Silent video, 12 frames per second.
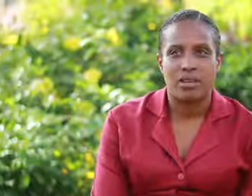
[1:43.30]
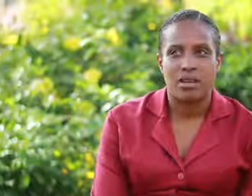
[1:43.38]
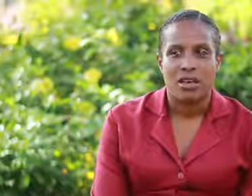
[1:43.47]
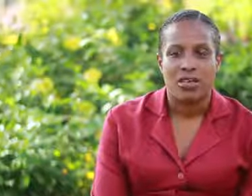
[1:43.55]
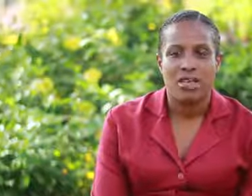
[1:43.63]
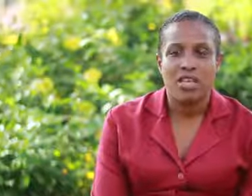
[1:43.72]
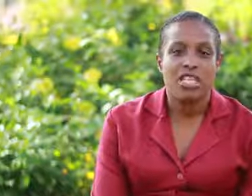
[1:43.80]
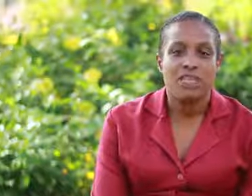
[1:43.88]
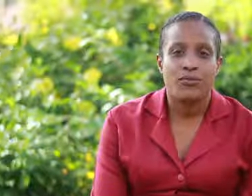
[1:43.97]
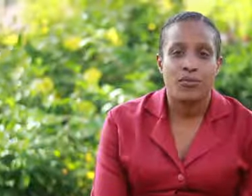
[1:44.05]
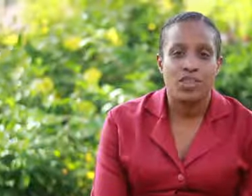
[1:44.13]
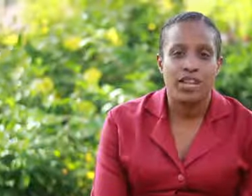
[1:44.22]
things
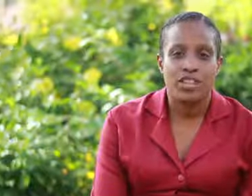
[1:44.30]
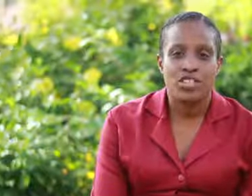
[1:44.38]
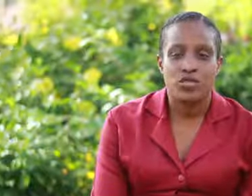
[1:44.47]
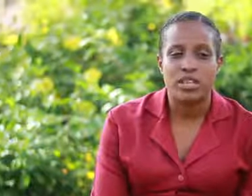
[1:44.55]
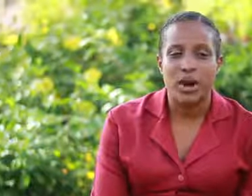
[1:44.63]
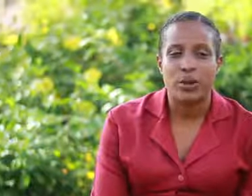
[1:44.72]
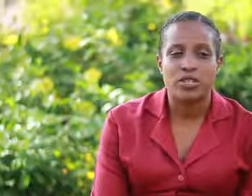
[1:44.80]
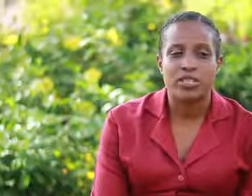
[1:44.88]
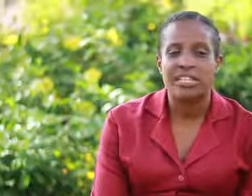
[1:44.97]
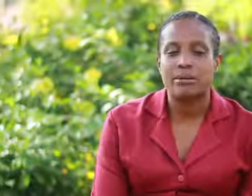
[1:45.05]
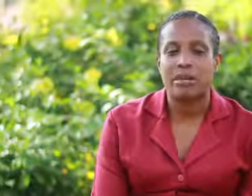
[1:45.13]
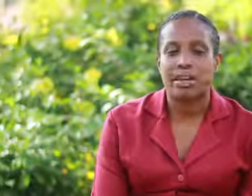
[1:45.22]
thrown at you that would
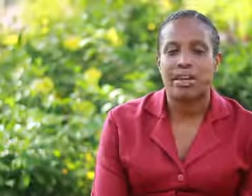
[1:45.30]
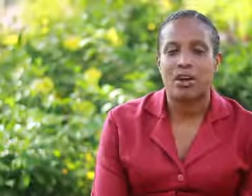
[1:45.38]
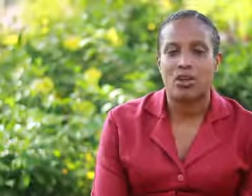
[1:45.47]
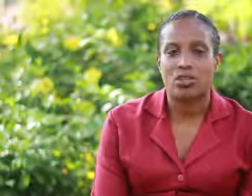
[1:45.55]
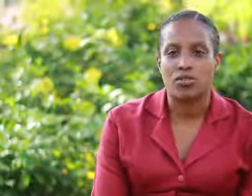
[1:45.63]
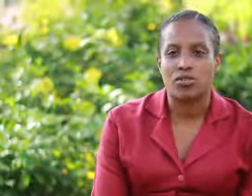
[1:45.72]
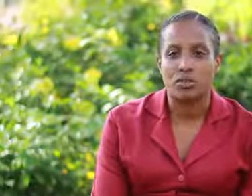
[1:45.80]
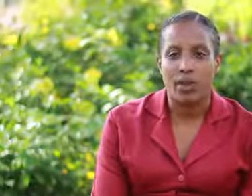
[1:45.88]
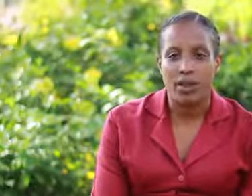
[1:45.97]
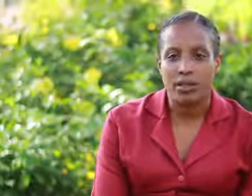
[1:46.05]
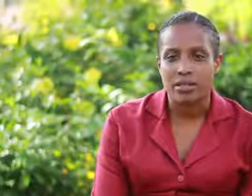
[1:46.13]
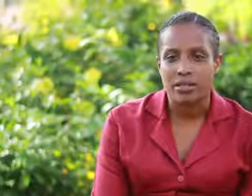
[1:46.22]
seem like they're out of the
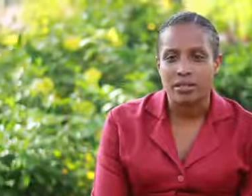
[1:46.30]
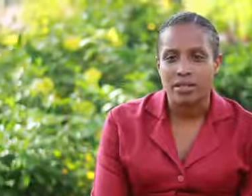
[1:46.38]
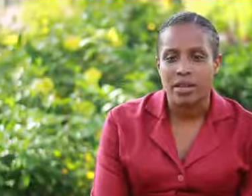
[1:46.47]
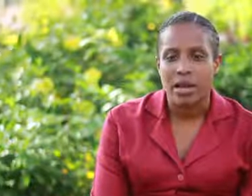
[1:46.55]
box,